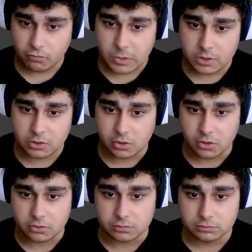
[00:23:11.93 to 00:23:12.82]

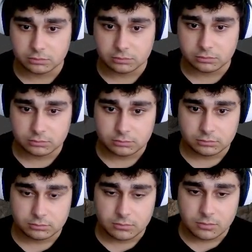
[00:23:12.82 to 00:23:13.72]
so
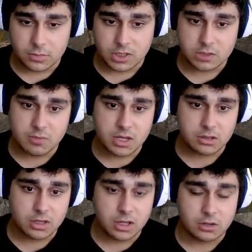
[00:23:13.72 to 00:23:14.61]
that's my
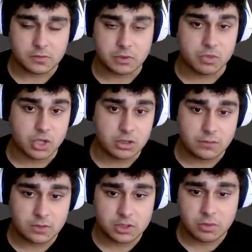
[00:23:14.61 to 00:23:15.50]
kind of subjective
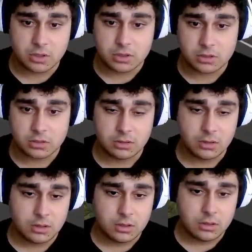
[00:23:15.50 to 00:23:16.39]
experience,
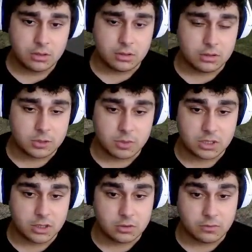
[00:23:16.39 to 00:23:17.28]
and that's my
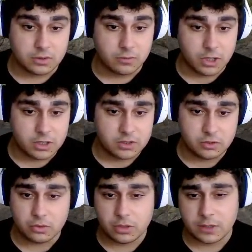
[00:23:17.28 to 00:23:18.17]
kind of advice. You
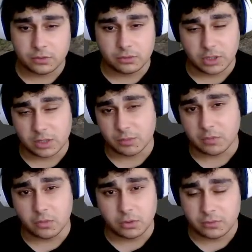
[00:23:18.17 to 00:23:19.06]
don't have to take my
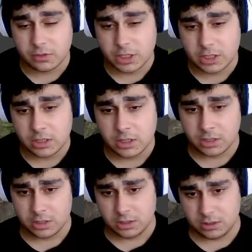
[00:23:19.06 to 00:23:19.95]
word for it.
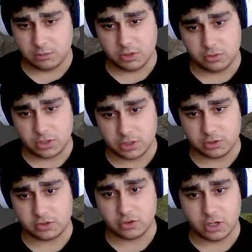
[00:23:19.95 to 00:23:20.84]
I mean, you can
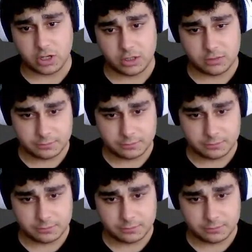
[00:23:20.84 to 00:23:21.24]
just try